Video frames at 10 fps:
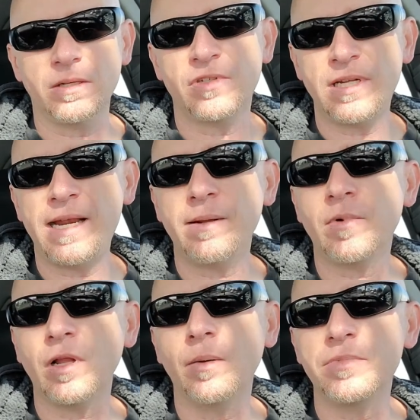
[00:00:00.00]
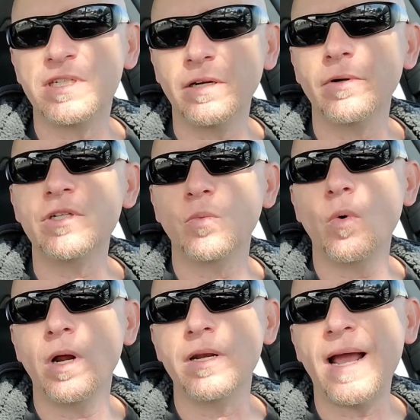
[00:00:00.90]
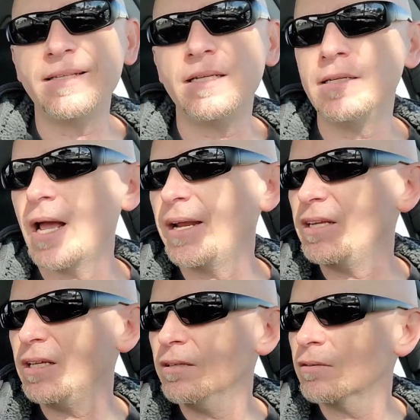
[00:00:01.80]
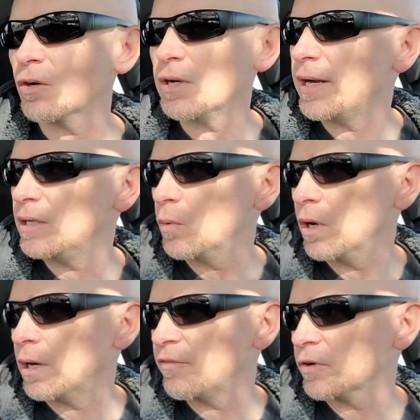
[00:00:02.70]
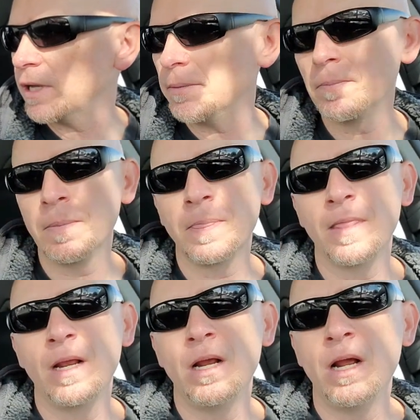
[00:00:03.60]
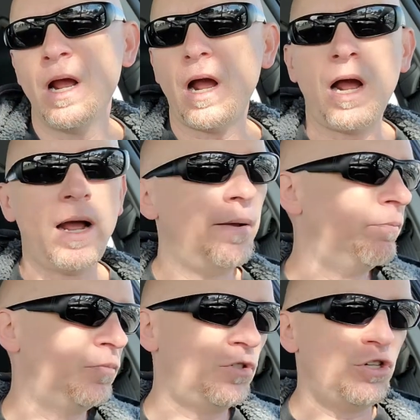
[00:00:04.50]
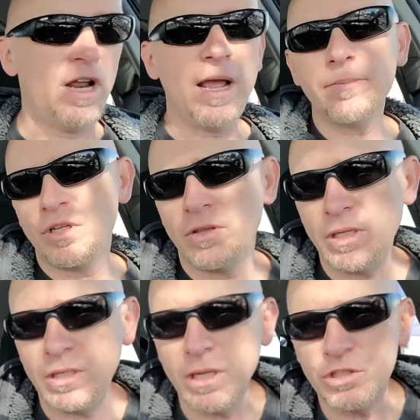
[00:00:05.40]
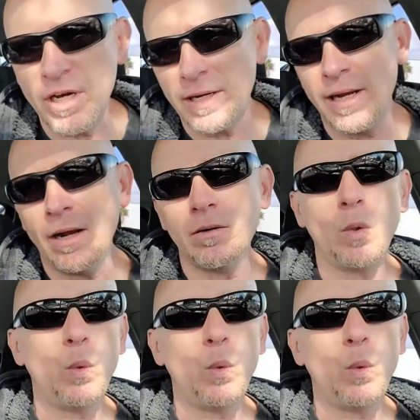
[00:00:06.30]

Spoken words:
Stadium Club Series 1, 1990 or 91, I forget. I jammed to the checkout.